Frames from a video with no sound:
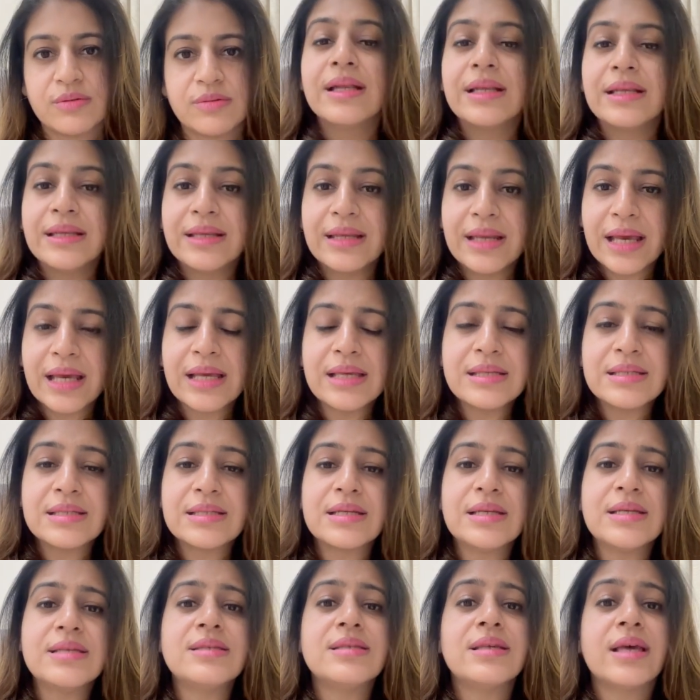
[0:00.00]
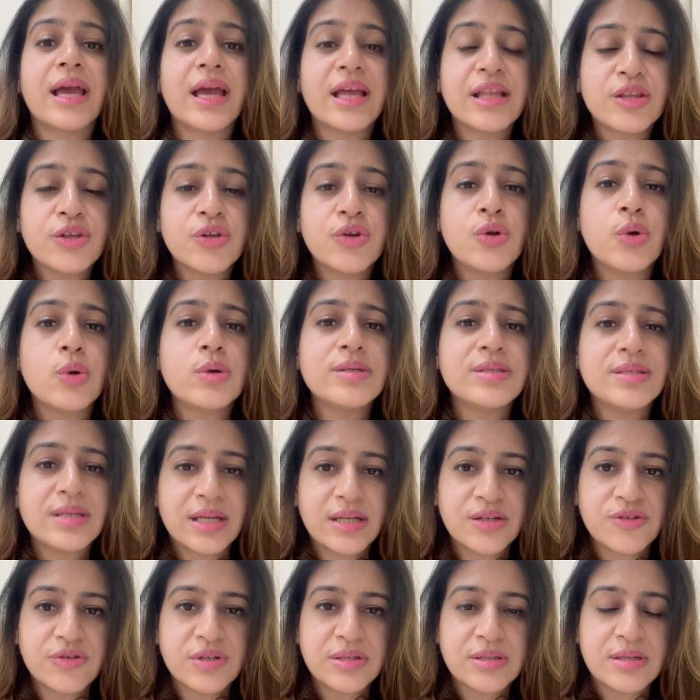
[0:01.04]
Next is
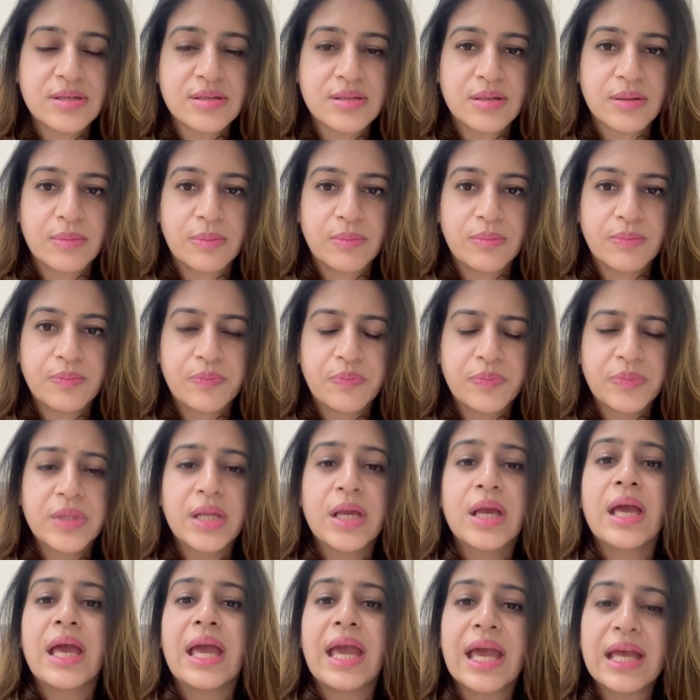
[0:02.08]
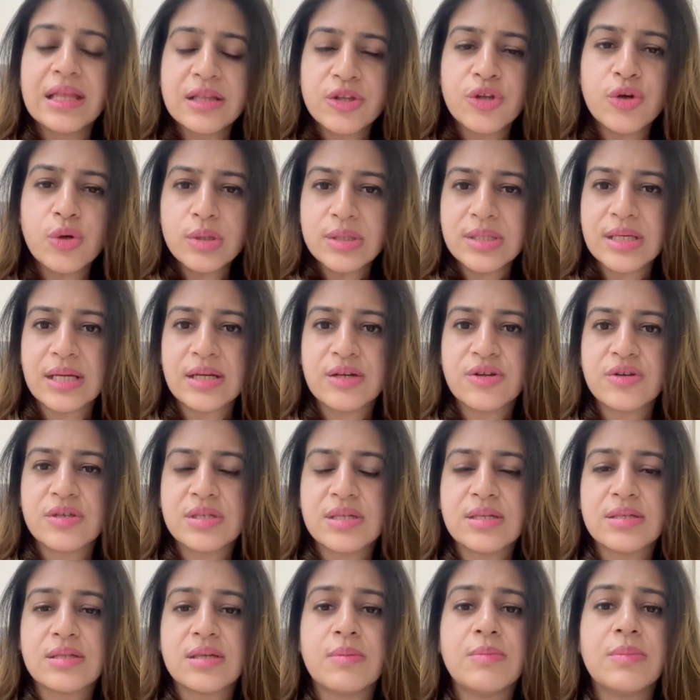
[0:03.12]
ethnocentrism.
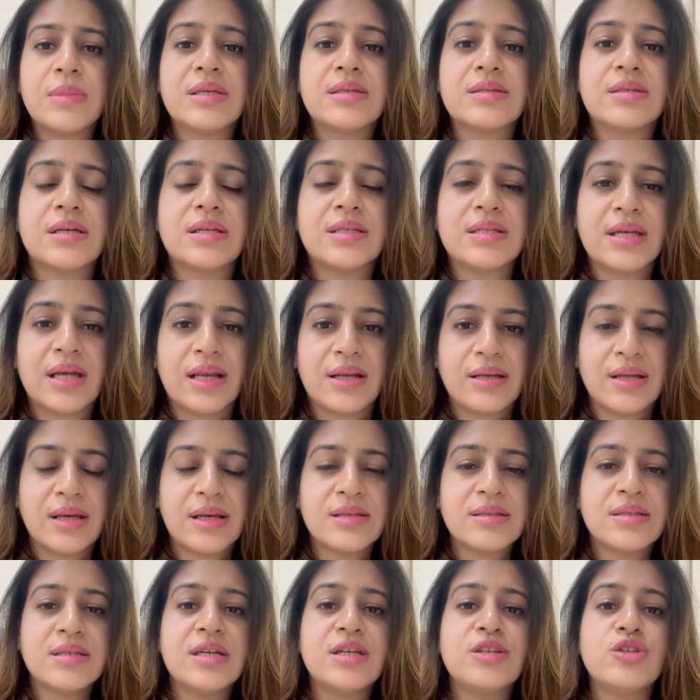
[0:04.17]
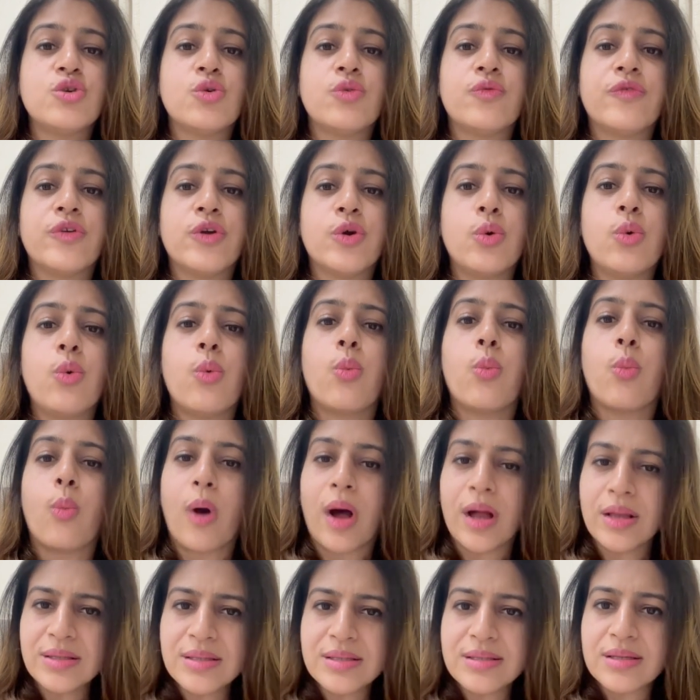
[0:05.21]
Ethnocentrism is the tendency to view
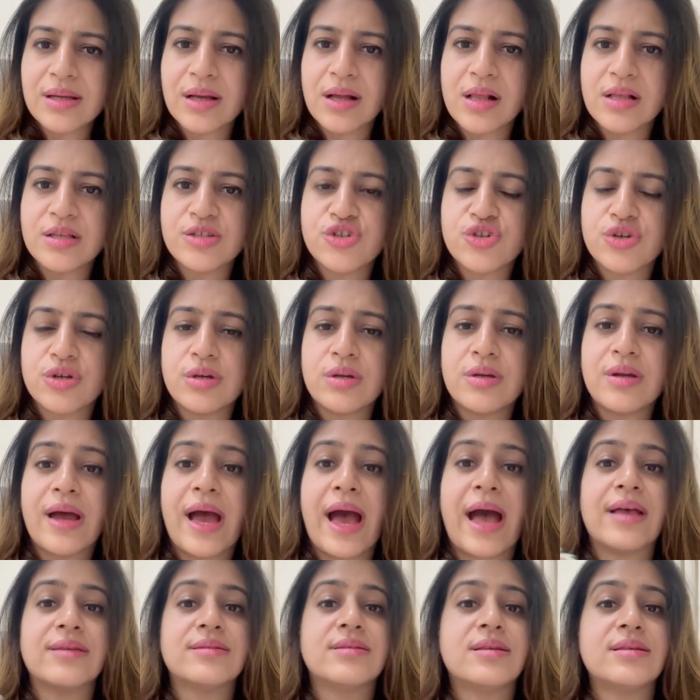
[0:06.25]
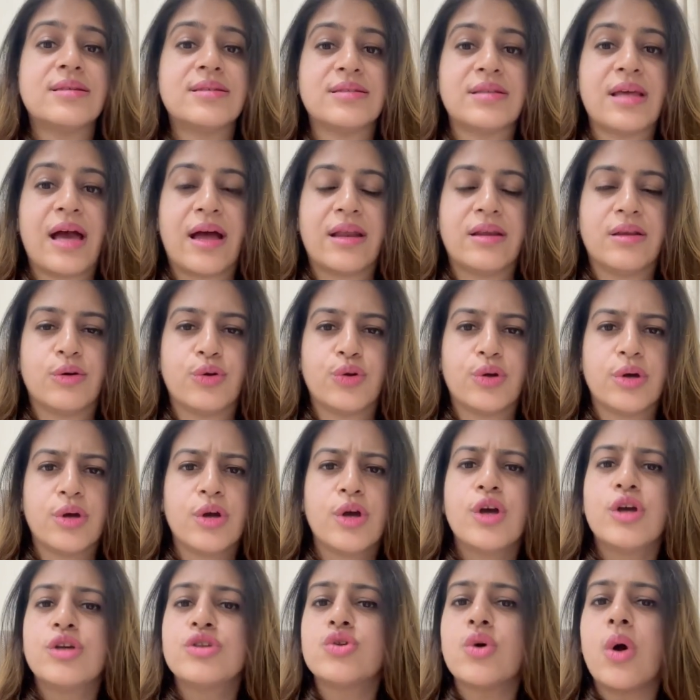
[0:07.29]
one's culture as the standard,
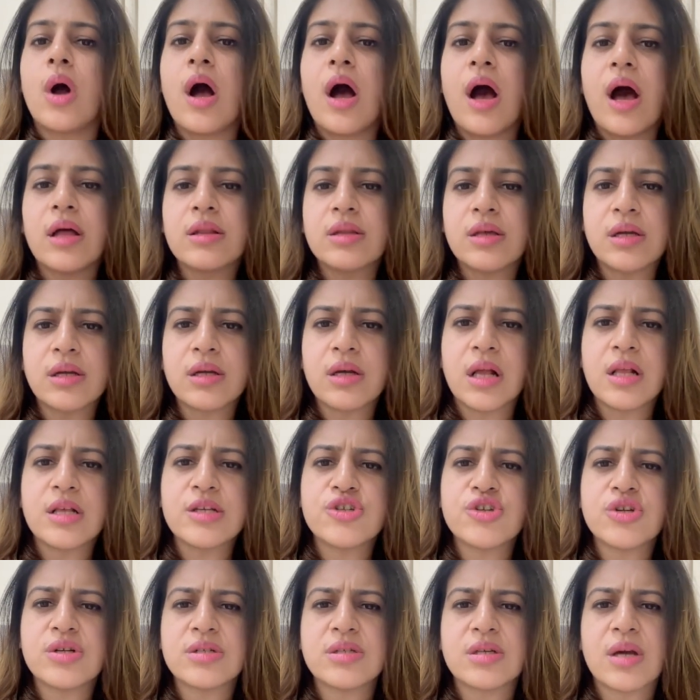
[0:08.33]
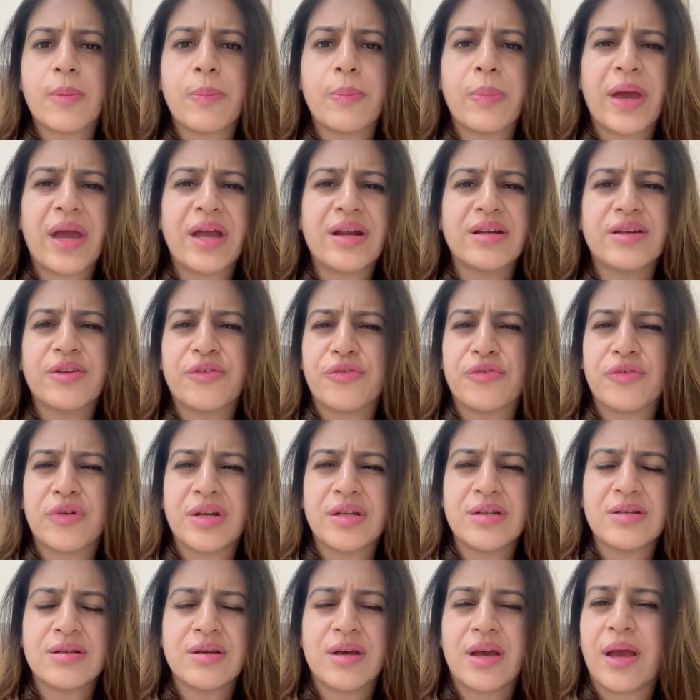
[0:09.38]
so other cultures appear
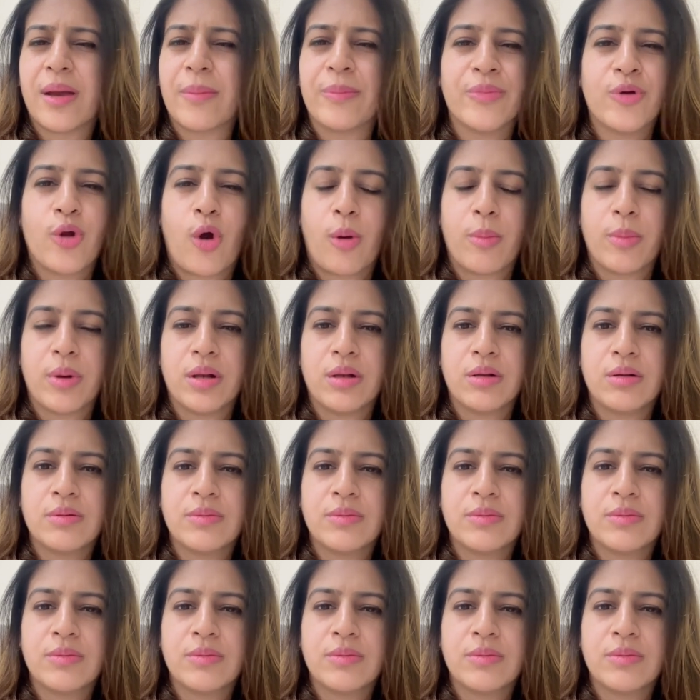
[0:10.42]
different, abnormal.